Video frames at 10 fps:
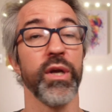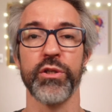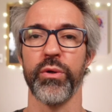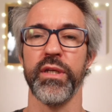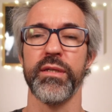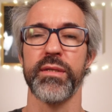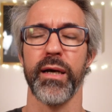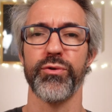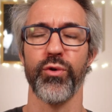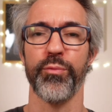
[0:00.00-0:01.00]
Sony
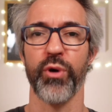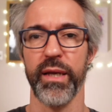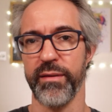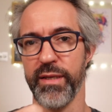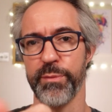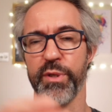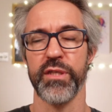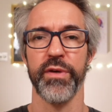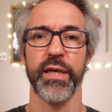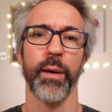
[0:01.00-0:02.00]
decides to upgrade this
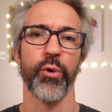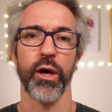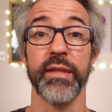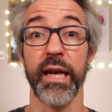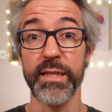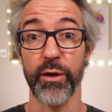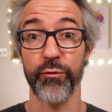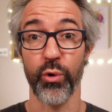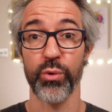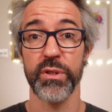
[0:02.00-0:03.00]
specific camera. That is, of
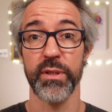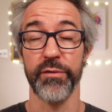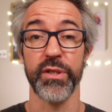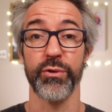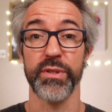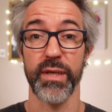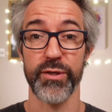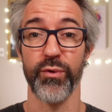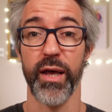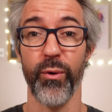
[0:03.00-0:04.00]
course, if it's
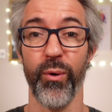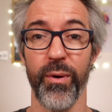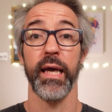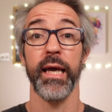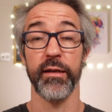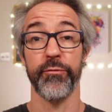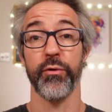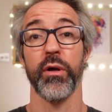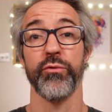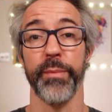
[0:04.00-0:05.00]
successful at all. And I
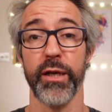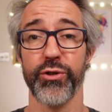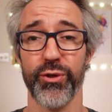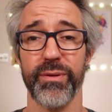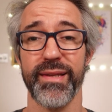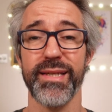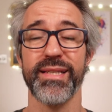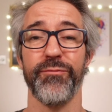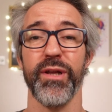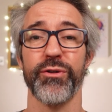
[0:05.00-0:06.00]
forgot to mention, this
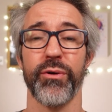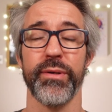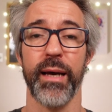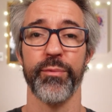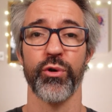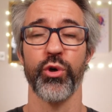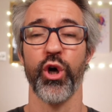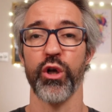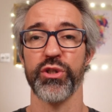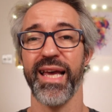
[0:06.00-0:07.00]
filter adapter
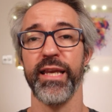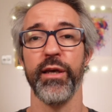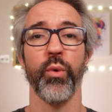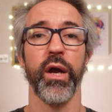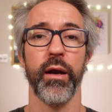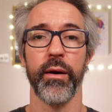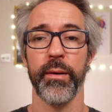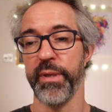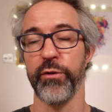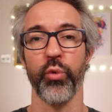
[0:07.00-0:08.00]
costs anywhere
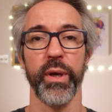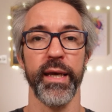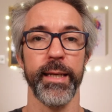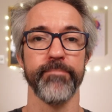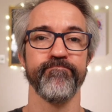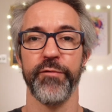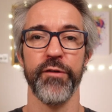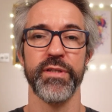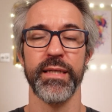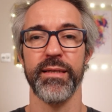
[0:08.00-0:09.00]
between
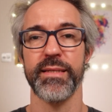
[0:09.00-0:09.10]
15,